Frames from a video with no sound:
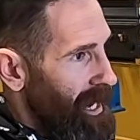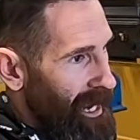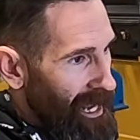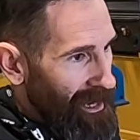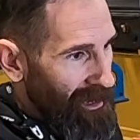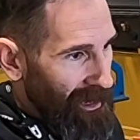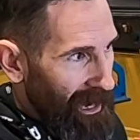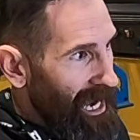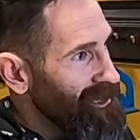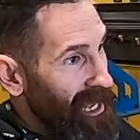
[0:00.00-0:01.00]
and
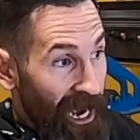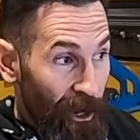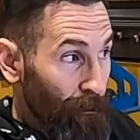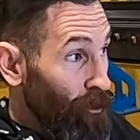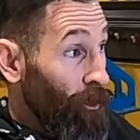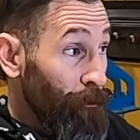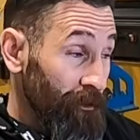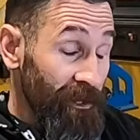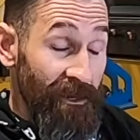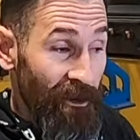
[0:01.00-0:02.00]
guys that had it up north
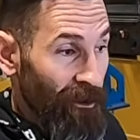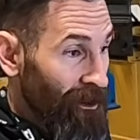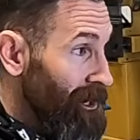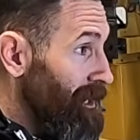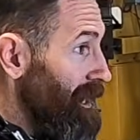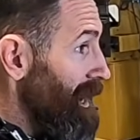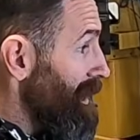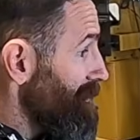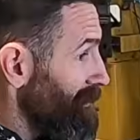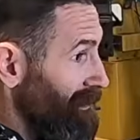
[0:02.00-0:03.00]
put the interior in it,
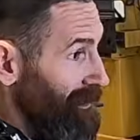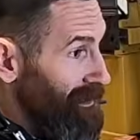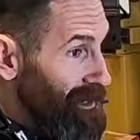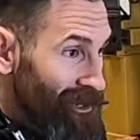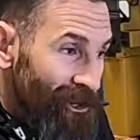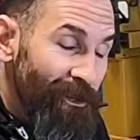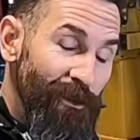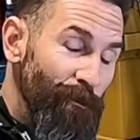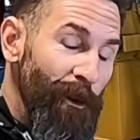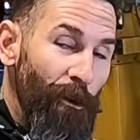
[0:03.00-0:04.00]
and it's just a
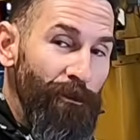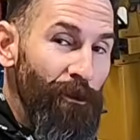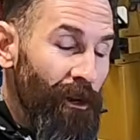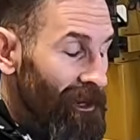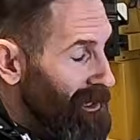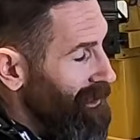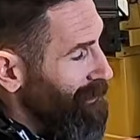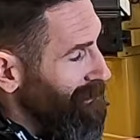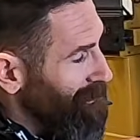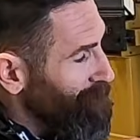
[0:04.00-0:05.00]
sweet old truck.
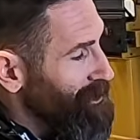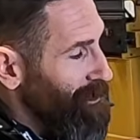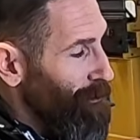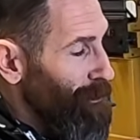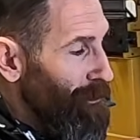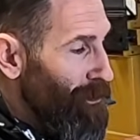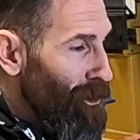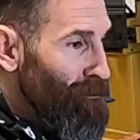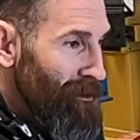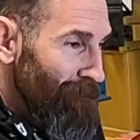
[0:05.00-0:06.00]
Like to see it go to another home.